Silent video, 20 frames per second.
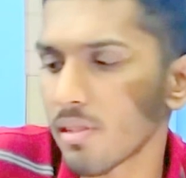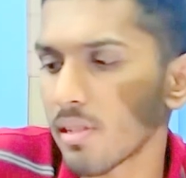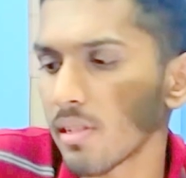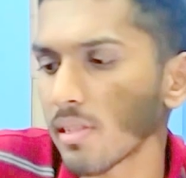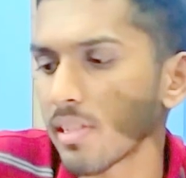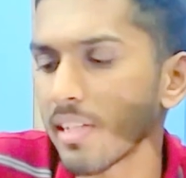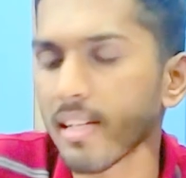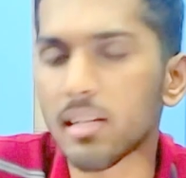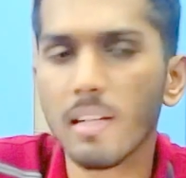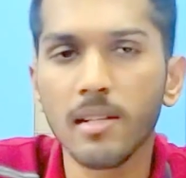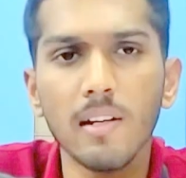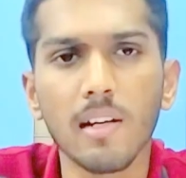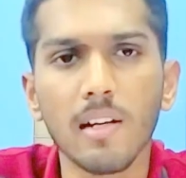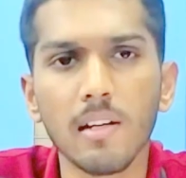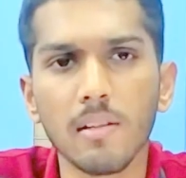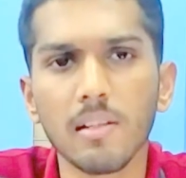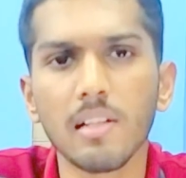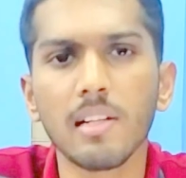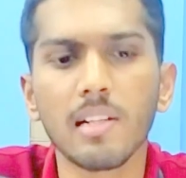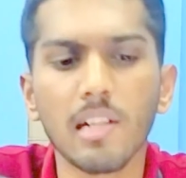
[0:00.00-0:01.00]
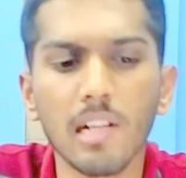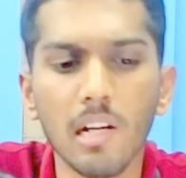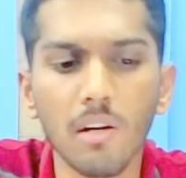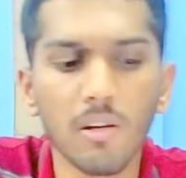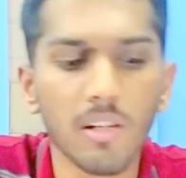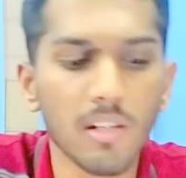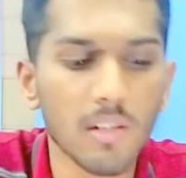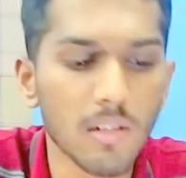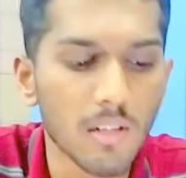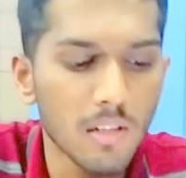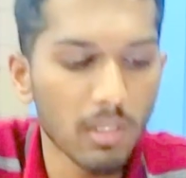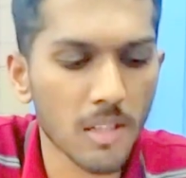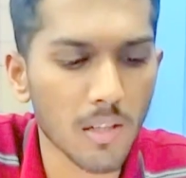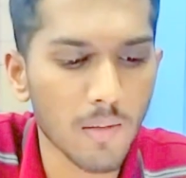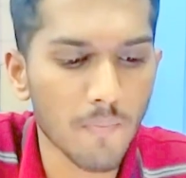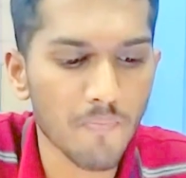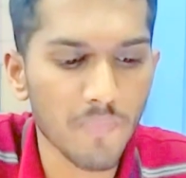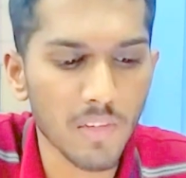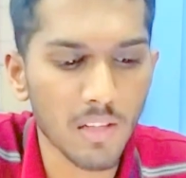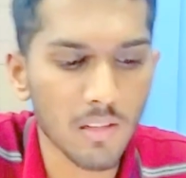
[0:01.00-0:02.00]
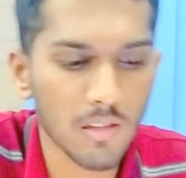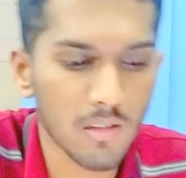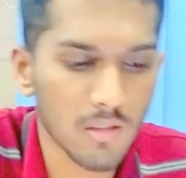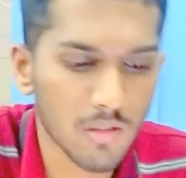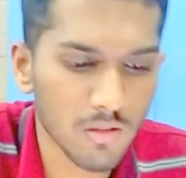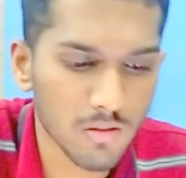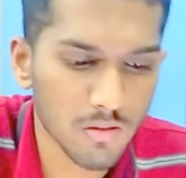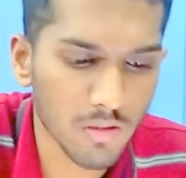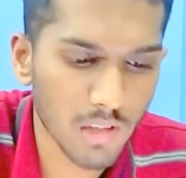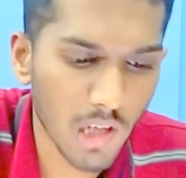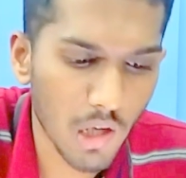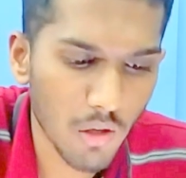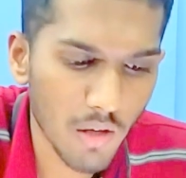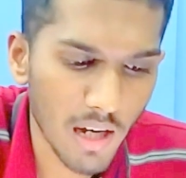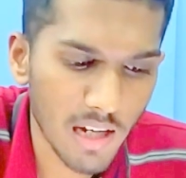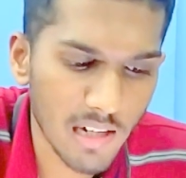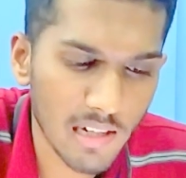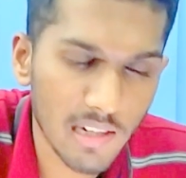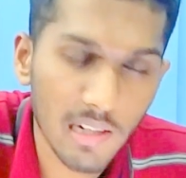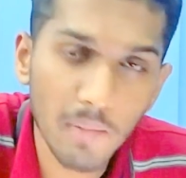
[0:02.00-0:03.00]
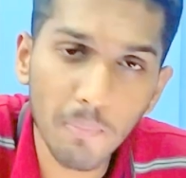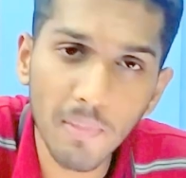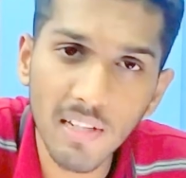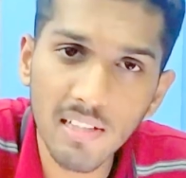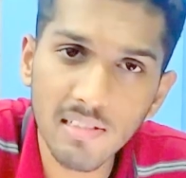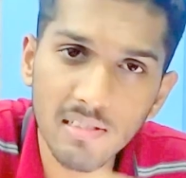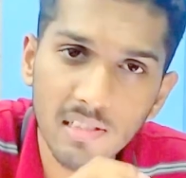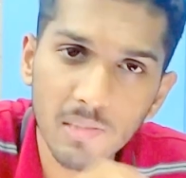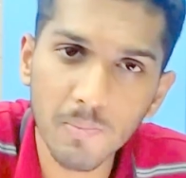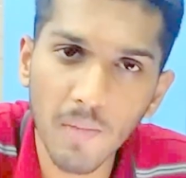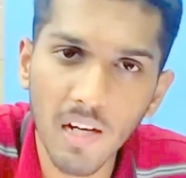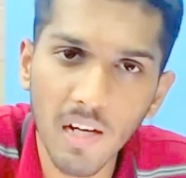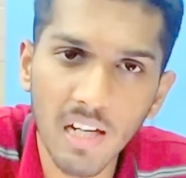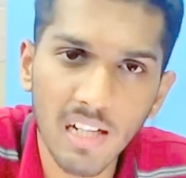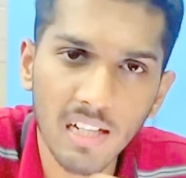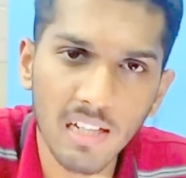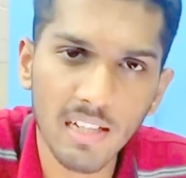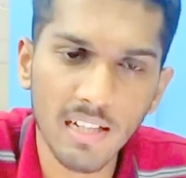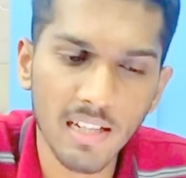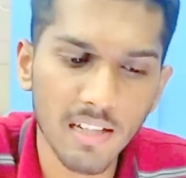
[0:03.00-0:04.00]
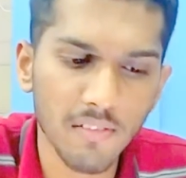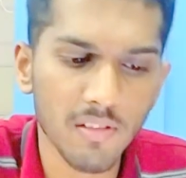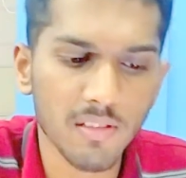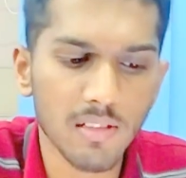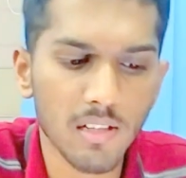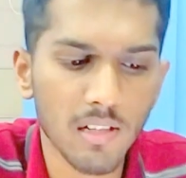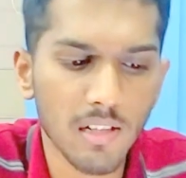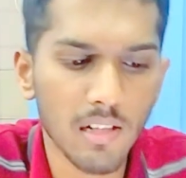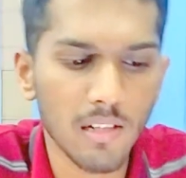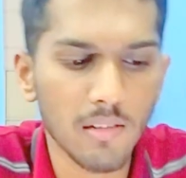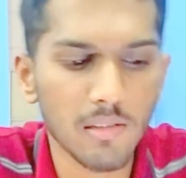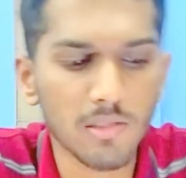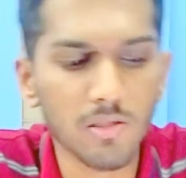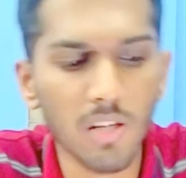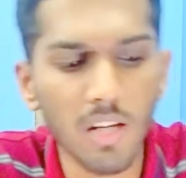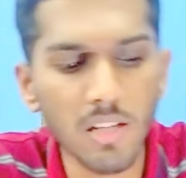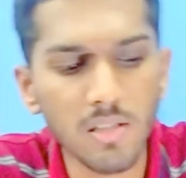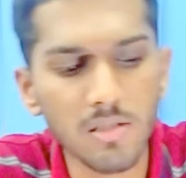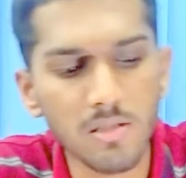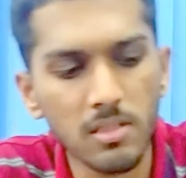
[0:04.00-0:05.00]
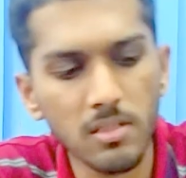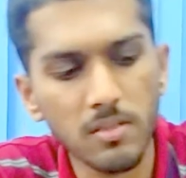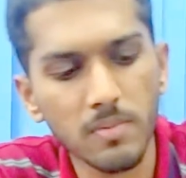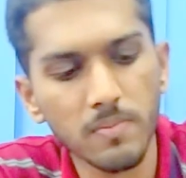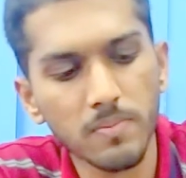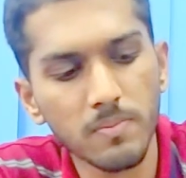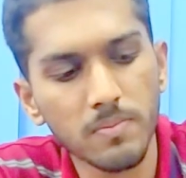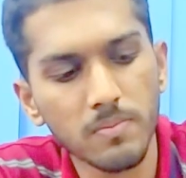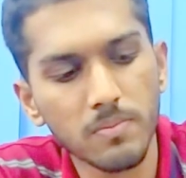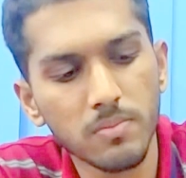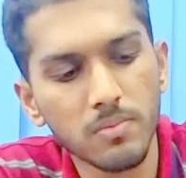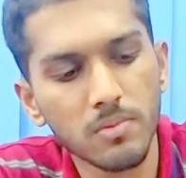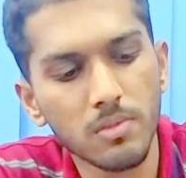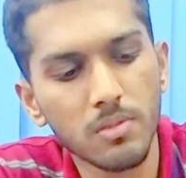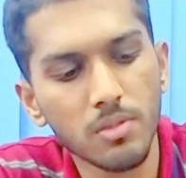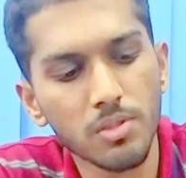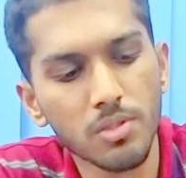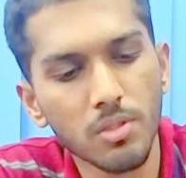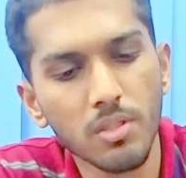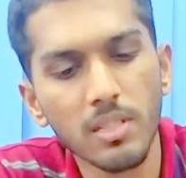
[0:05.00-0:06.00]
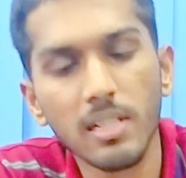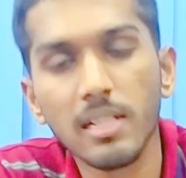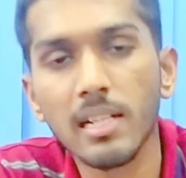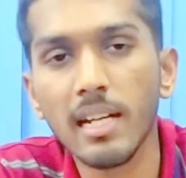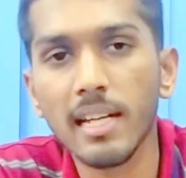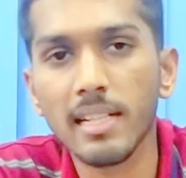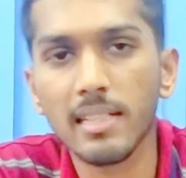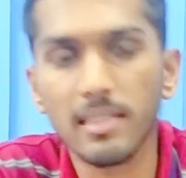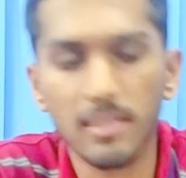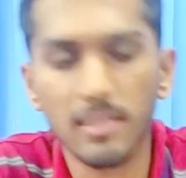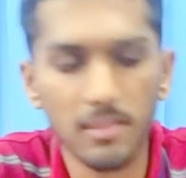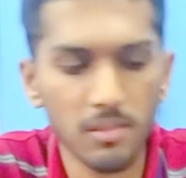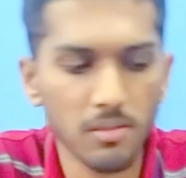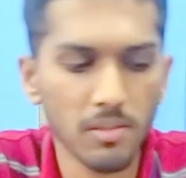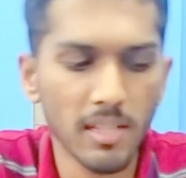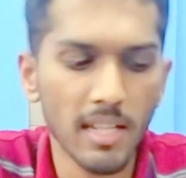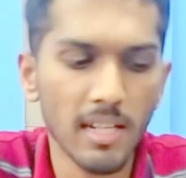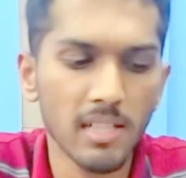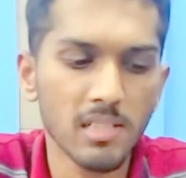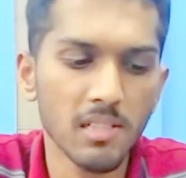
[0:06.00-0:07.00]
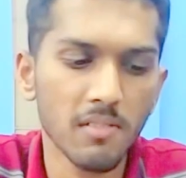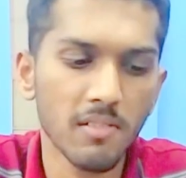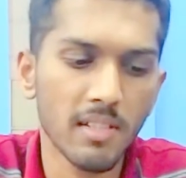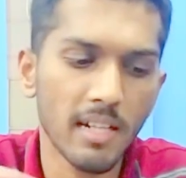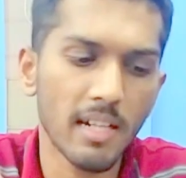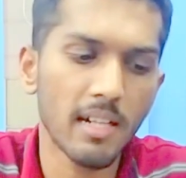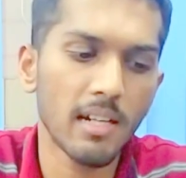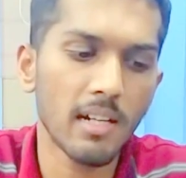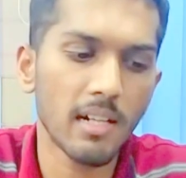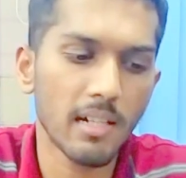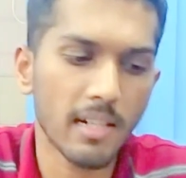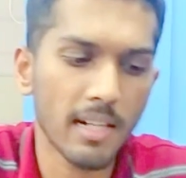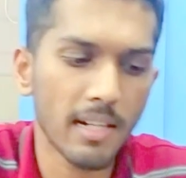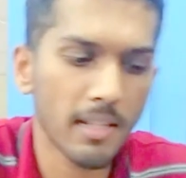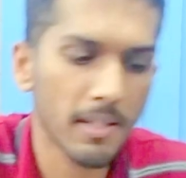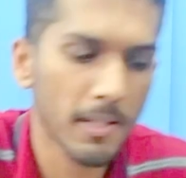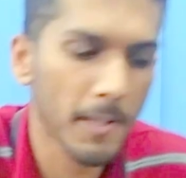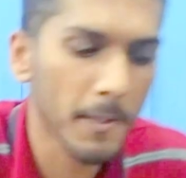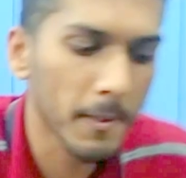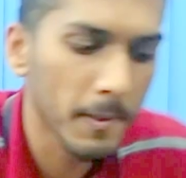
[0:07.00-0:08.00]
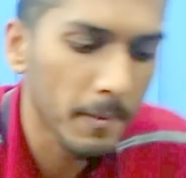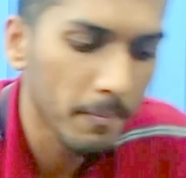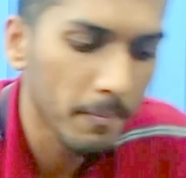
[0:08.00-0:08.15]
you hear little louder. So now I'll replace this power LED with a torch to show that like you can achieve greater